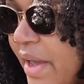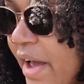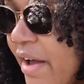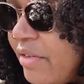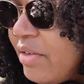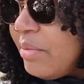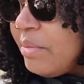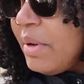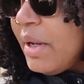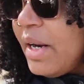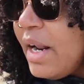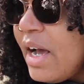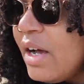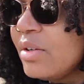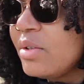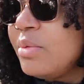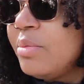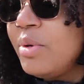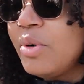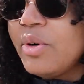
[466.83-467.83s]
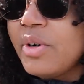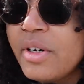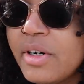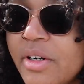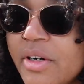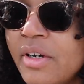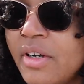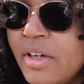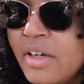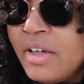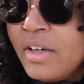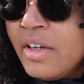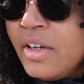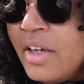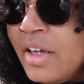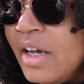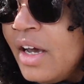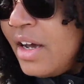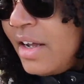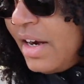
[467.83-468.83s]
haven't been house poor
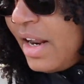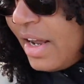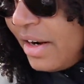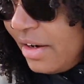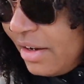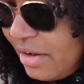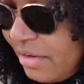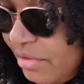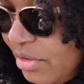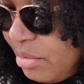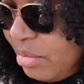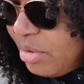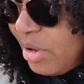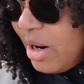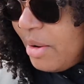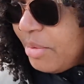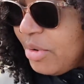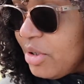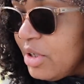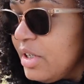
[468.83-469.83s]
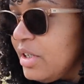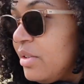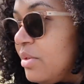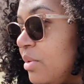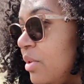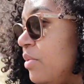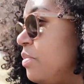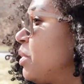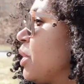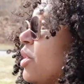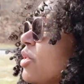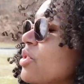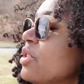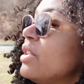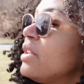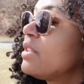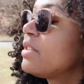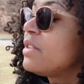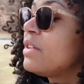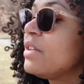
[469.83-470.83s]
on any of the properties we've
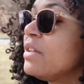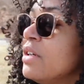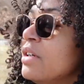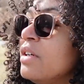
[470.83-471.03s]
purchased.